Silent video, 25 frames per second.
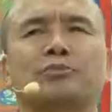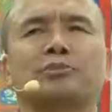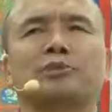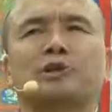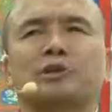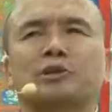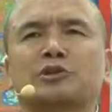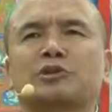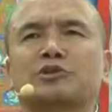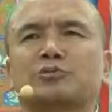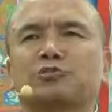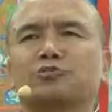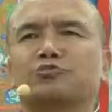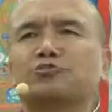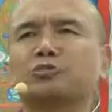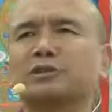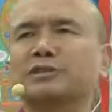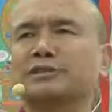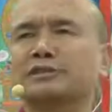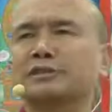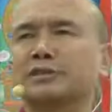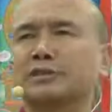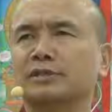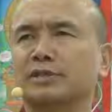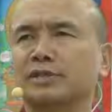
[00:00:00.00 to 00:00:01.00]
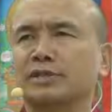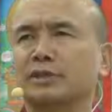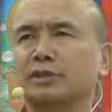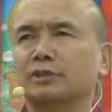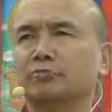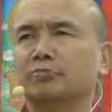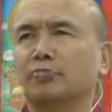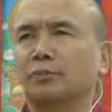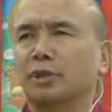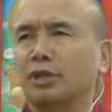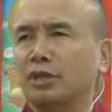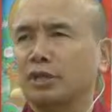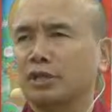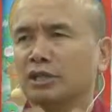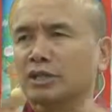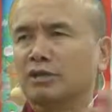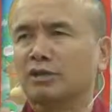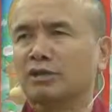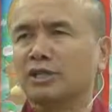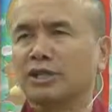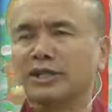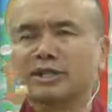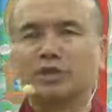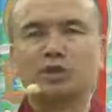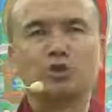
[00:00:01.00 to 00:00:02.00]
This prince, the
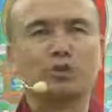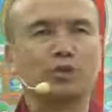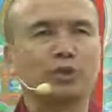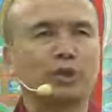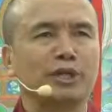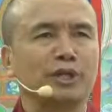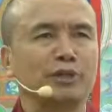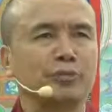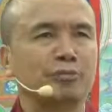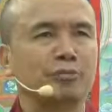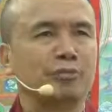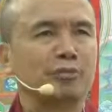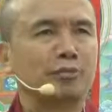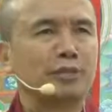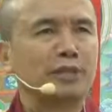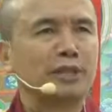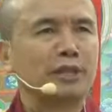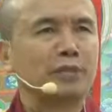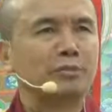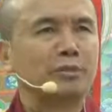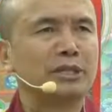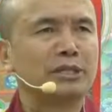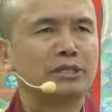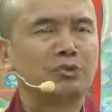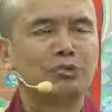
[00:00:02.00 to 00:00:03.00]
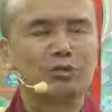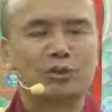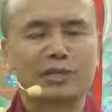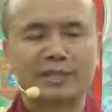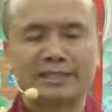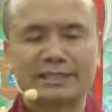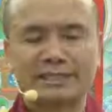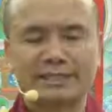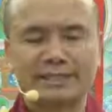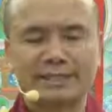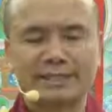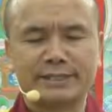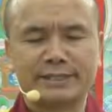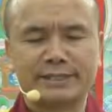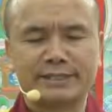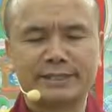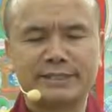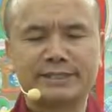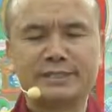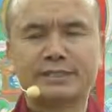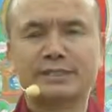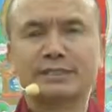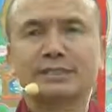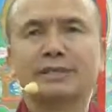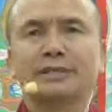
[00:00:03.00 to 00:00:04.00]
enlightened one, the blessed one, he said
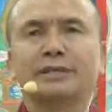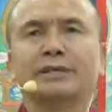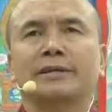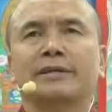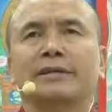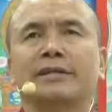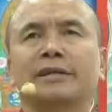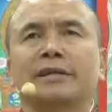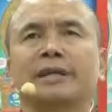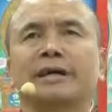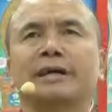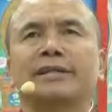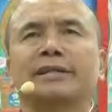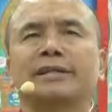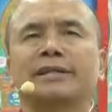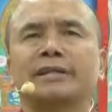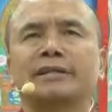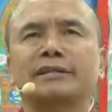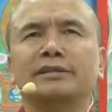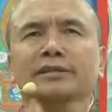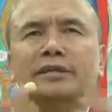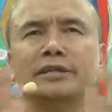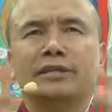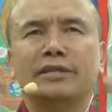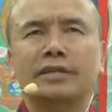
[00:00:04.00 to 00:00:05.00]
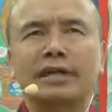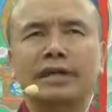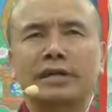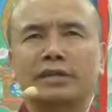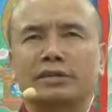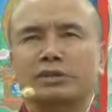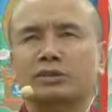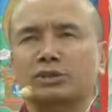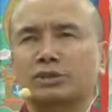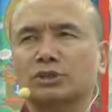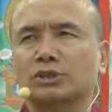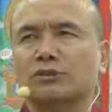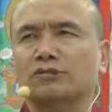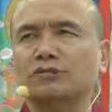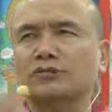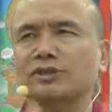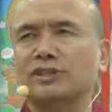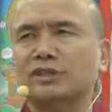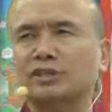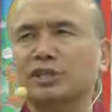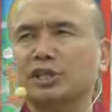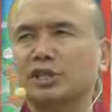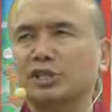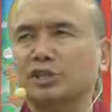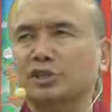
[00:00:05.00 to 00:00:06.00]
this. And then the kings of the
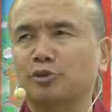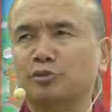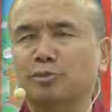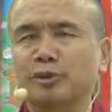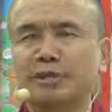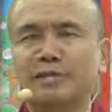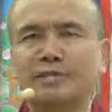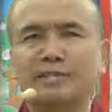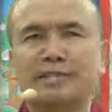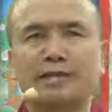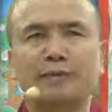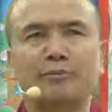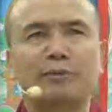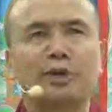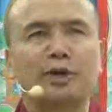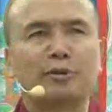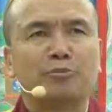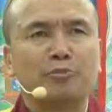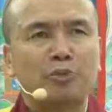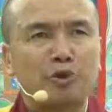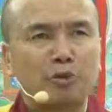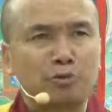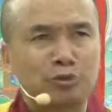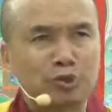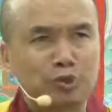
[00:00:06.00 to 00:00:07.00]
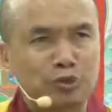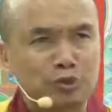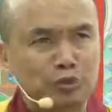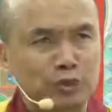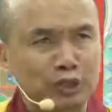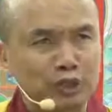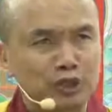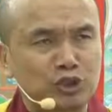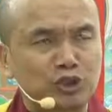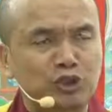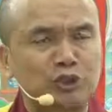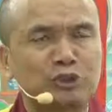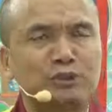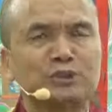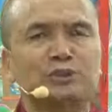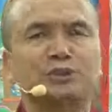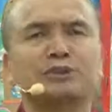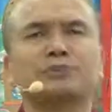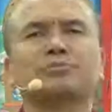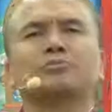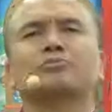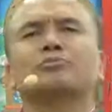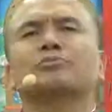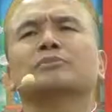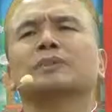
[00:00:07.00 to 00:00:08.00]
celestial beings, they make more
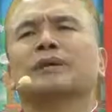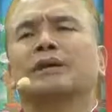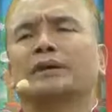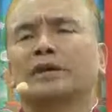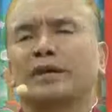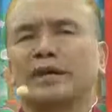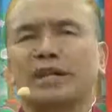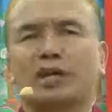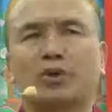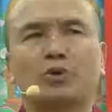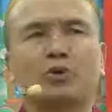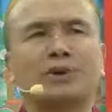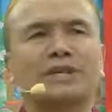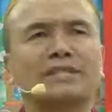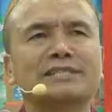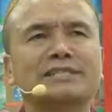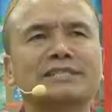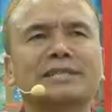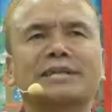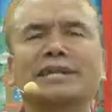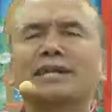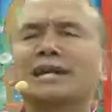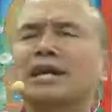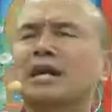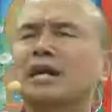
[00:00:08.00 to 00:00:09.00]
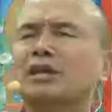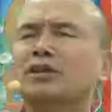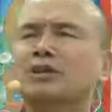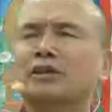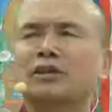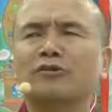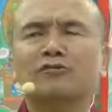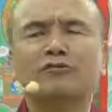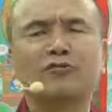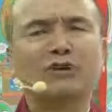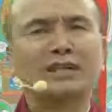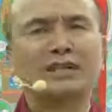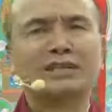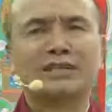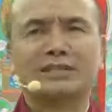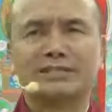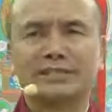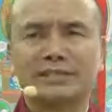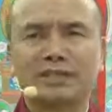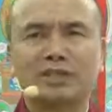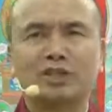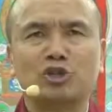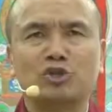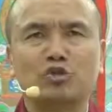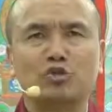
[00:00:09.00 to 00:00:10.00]
prostrations and requests, and then finally
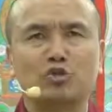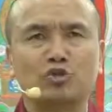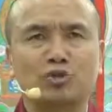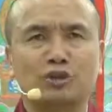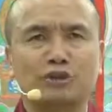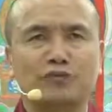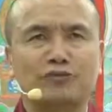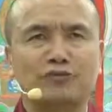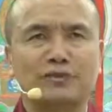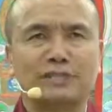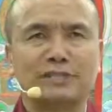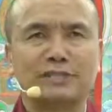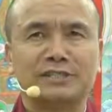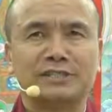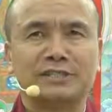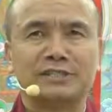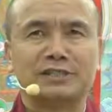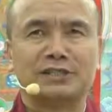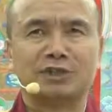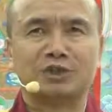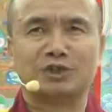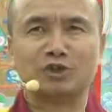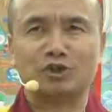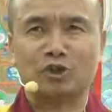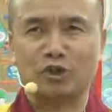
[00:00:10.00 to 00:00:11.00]
ascended to give teachings.